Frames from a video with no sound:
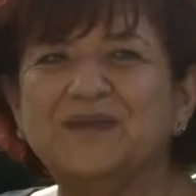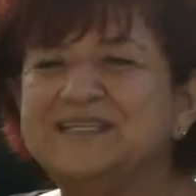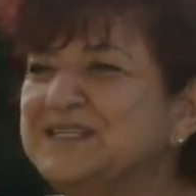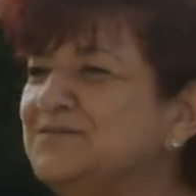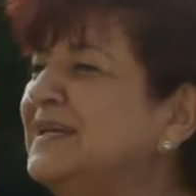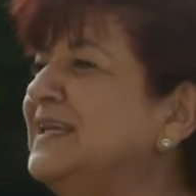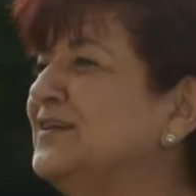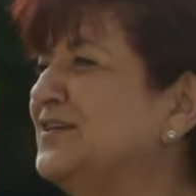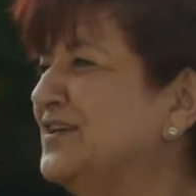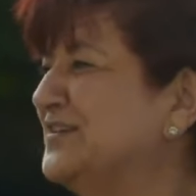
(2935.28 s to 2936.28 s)
We did really
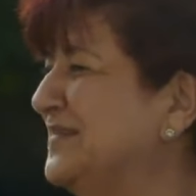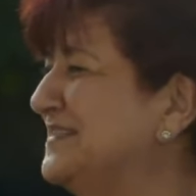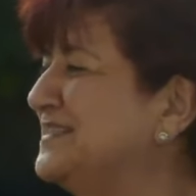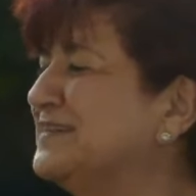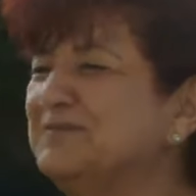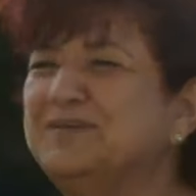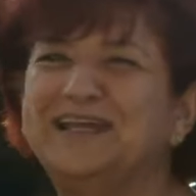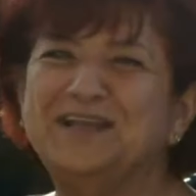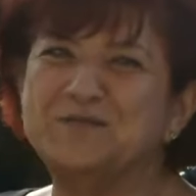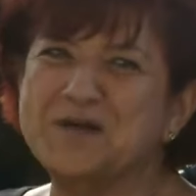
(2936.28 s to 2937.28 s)
good. We did it
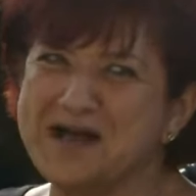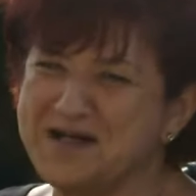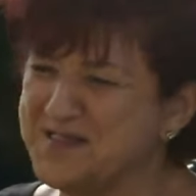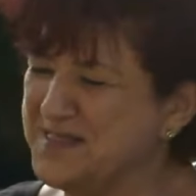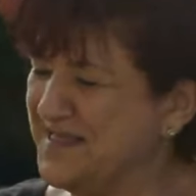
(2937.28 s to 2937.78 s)
really well.